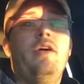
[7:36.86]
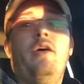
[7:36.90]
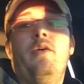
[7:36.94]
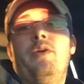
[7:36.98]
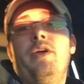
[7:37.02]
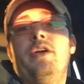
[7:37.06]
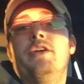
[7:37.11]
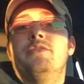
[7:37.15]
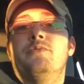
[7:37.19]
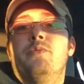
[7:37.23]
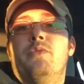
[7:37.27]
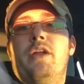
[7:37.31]

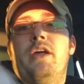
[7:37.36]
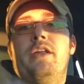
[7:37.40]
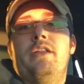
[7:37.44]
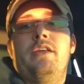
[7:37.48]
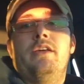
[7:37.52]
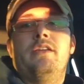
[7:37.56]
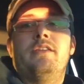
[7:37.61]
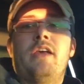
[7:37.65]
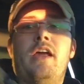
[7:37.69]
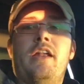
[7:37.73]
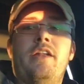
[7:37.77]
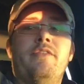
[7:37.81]
oh, here's one I
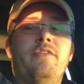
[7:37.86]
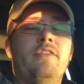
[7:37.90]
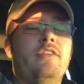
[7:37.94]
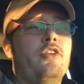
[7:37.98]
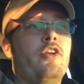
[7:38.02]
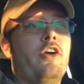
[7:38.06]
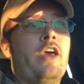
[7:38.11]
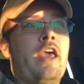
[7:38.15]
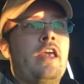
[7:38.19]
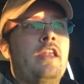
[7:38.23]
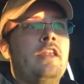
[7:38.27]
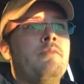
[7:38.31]
did, kind of a
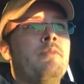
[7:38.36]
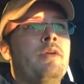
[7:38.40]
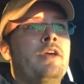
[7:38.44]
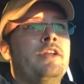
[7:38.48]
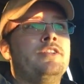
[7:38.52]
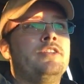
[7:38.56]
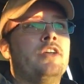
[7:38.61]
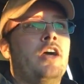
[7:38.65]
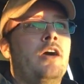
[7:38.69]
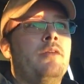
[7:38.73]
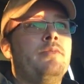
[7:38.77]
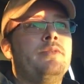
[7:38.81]
little
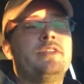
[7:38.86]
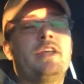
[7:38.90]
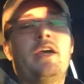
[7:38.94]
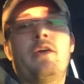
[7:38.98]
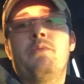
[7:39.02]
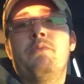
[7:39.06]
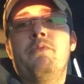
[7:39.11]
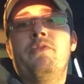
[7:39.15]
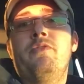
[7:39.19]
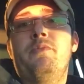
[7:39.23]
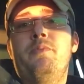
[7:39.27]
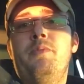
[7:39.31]
handyman job, is I
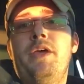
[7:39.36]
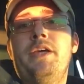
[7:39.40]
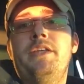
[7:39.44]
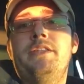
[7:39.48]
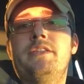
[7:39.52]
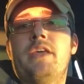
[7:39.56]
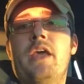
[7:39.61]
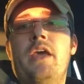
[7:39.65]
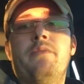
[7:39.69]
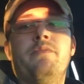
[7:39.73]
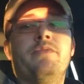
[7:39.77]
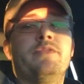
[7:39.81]
removed a
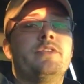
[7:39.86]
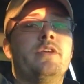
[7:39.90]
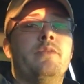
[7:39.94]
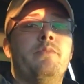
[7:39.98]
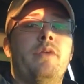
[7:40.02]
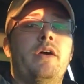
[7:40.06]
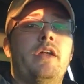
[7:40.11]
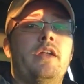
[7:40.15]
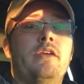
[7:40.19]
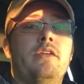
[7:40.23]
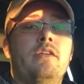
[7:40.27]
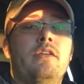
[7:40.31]
playscape for
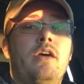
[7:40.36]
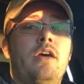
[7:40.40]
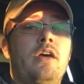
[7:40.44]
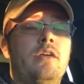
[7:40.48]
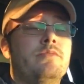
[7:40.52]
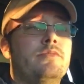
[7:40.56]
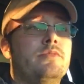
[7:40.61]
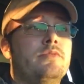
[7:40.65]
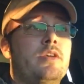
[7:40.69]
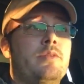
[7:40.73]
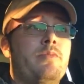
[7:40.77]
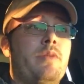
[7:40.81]
somebody.
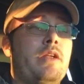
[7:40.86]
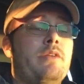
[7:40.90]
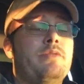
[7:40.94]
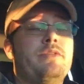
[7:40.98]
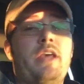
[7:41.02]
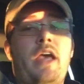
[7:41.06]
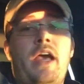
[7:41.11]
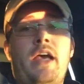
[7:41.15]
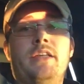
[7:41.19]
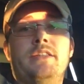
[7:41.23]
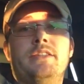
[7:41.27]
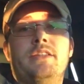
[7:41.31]
Somebody
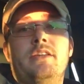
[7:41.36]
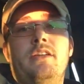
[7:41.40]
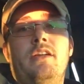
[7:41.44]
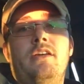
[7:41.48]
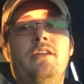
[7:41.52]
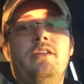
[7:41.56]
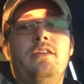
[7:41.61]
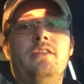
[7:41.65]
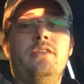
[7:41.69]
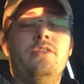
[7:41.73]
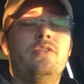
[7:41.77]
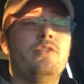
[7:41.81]
was asking
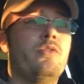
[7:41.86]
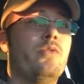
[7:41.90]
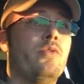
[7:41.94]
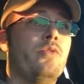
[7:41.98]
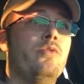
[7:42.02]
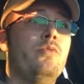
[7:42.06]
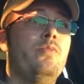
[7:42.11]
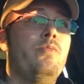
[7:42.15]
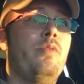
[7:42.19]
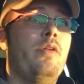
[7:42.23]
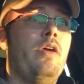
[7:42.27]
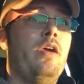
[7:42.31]
on a little
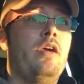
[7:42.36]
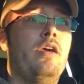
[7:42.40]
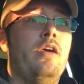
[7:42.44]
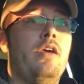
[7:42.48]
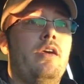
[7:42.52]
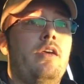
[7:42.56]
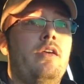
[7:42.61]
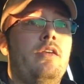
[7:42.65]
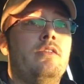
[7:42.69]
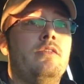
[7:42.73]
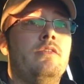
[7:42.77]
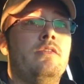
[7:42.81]
group,
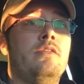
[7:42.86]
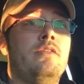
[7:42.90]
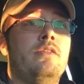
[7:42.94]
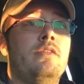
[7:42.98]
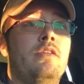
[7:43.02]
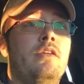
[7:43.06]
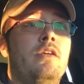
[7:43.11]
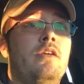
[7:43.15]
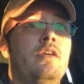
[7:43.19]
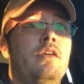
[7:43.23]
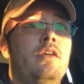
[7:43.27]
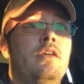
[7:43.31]
and
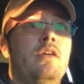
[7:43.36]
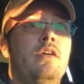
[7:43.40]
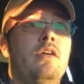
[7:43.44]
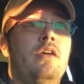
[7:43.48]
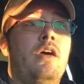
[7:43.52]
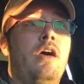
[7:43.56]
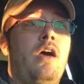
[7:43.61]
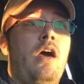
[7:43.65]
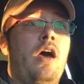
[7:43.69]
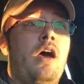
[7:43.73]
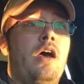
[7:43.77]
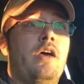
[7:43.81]

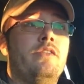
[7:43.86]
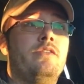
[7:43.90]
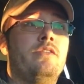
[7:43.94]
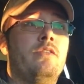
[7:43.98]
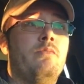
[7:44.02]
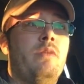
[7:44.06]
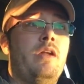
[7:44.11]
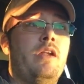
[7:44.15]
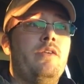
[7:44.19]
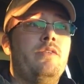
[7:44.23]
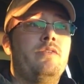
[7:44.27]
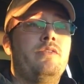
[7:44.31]

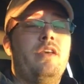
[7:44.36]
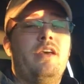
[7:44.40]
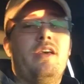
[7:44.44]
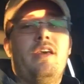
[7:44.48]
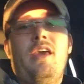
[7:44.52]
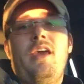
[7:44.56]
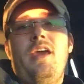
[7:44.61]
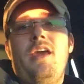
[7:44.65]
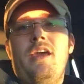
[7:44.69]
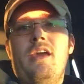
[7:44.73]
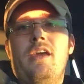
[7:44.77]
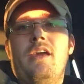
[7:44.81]
somebody was
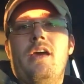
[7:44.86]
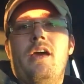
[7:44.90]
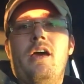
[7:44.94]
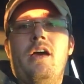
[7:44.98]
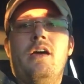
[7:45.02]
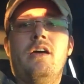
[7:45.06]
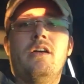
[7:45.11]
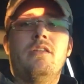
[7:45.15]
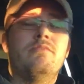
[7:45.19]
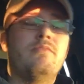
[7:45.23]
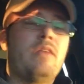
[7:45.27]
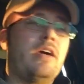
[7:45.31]
like, hey,
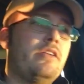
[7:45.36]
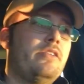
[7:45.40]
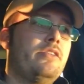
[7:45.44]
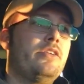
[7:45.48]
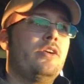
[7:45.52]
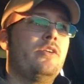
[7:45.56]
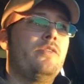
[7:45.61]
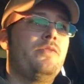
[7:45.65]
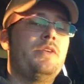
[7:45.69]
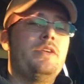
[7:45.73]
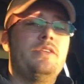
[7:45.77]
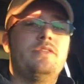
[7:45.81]
I don't
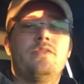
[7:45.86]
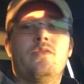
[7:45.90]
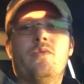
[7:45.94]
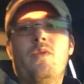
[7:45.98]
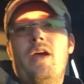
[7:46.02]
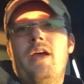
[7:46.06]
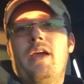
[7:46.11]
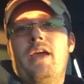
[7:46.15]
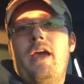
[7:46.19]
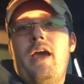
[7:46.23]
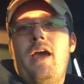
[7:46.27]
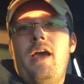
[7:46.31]
know if he's the
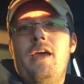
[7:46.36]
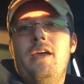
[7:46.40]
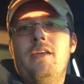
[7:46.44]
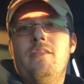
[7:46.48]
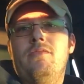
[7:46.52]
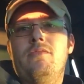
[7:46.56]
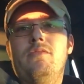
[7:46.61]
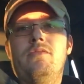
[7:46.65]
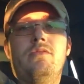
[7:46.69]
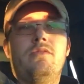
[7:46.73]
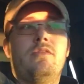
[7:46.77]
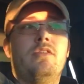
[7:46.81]
right
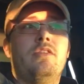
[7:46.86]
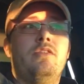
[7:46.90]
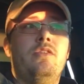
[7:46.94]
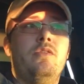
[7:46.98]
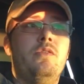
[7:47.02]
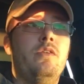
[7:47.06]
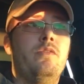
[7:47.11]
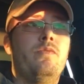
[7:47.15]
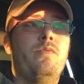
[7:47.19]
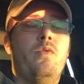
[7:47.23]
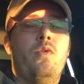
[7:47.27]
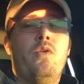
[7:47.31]
guy to
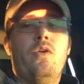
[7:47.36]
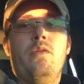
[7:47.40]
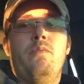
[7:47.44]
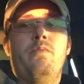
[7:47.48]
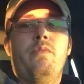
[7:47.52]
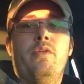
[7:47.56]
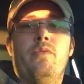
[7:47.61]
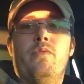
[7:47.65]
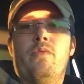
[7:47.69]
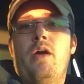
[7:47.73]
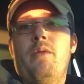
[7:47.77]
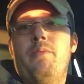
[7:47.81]
do it for,
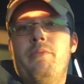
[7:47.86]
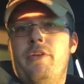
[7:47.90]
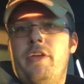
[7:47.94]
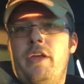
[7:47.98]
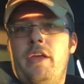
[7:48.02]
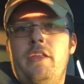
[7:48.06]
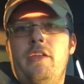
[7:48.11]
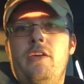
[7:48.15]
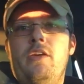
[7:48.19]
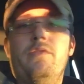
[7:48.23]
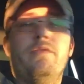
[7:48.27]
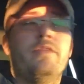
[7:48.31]
but Robert
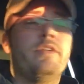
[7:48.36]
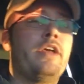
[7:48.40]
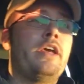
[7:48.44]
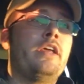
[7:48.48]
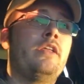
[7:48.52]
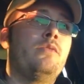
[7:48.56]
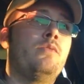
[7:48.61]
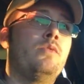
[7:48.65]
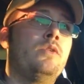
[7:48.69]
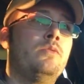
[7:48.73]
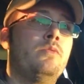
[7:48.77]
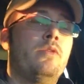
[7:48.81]
Dailey over
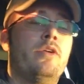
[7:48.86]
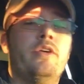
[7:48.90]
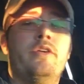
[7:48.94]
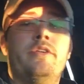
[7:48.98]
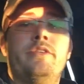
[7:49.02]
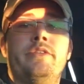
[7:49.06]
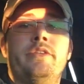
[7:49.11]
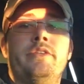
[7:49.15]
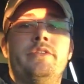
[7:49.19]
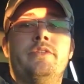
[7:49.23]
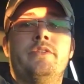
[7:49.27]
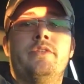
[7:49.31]
Dailey
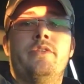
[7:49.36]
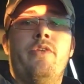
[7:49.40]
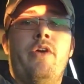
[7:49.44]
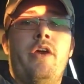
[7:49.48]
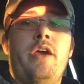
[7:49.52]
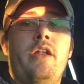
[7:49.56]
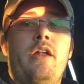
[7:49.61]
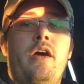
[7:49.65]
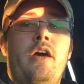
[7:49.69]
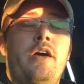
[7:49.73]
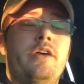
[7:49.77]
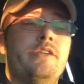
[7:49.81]
Woodworks is
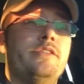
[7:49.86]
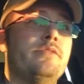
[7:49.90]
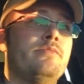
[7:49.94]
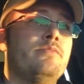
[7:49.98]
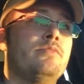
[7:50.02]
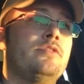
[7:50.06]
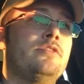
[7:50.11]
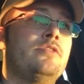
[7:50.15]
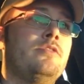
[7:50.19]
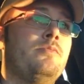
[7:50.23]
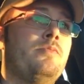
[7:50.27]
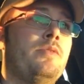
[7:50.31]
great,
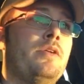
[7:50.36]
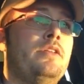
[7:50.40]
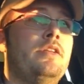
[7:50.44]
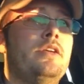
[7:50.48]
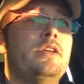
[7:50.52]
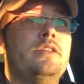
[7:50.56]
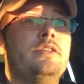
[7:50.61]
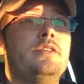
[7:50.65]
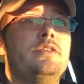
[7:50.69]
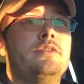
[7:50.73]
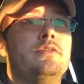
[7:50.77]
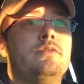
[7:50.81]
awesome,
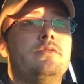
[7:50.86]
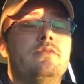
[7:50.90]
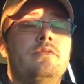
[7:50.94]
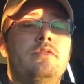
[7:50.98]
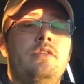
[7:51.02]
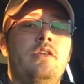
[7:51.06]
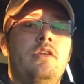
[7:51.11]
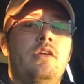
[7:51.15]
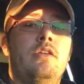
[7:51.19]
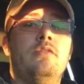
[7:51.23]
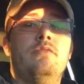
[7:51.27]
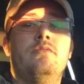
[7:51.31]
stupendous,
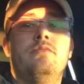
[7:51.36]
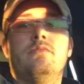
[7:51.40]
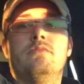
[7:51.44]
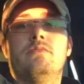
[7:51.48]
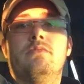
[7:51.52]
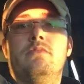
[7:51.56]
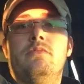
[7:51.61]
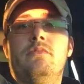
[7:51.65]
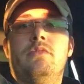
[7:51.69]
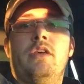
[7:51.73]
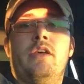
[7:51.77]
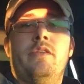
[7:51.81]
you know,
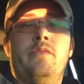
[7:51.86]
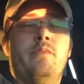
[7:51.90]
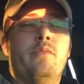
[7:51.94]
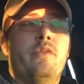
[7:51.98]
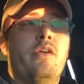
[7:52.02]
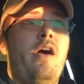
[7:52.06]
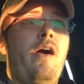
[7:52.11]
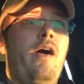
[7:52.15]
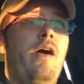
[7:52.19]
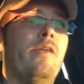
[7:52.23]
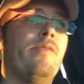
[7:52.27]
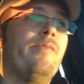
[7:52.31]
give him
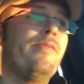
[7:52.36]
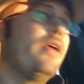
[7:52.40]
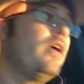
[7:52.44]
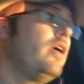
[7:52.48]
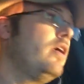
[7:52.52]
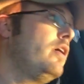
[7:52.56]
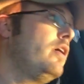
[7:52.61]
a call.